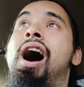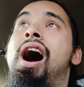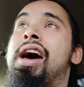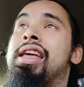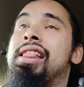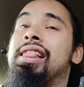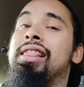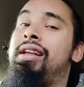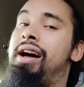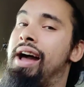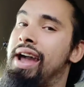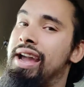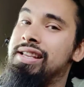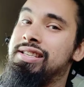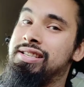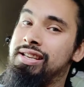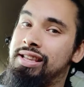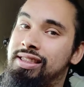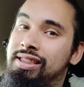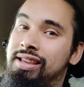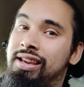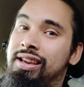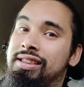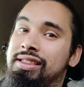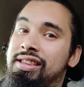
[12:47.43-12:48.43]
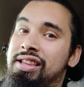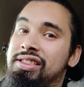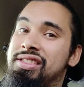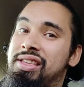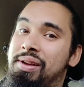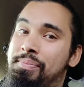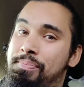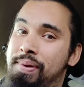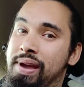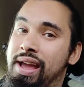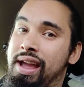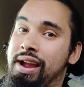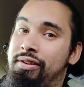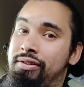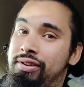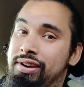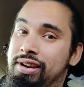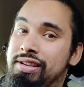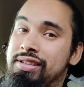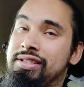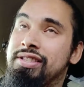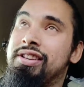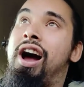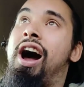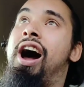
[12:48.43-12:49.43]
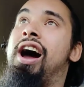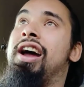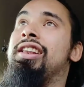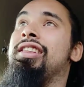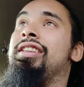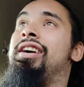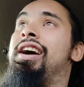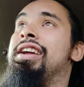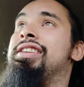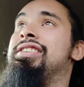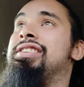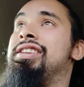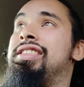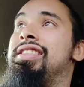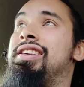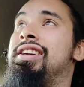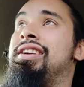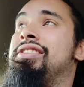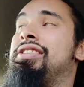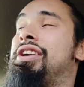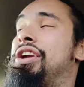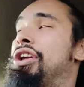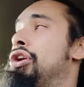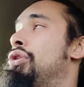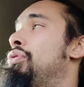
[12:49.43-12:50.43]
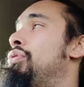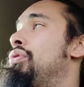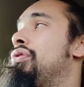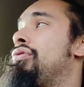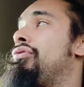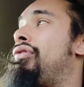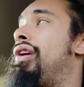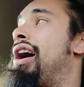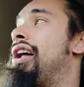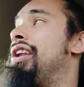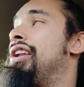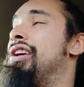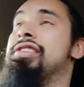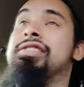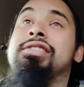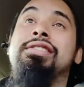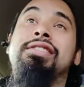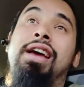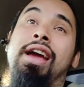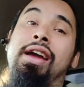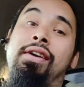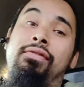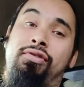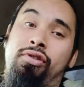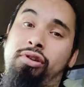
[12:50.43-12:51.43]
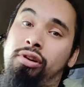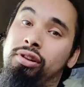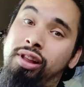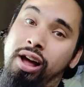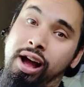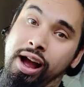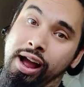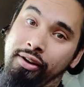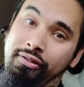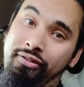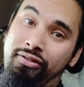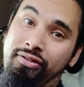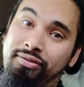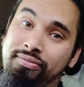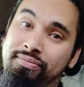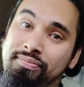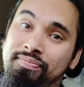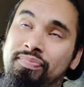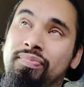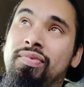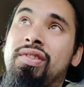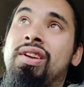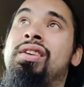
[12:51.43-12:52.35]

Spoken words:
I'd like to think that the bear is. I'd like to think that you would run and save your life.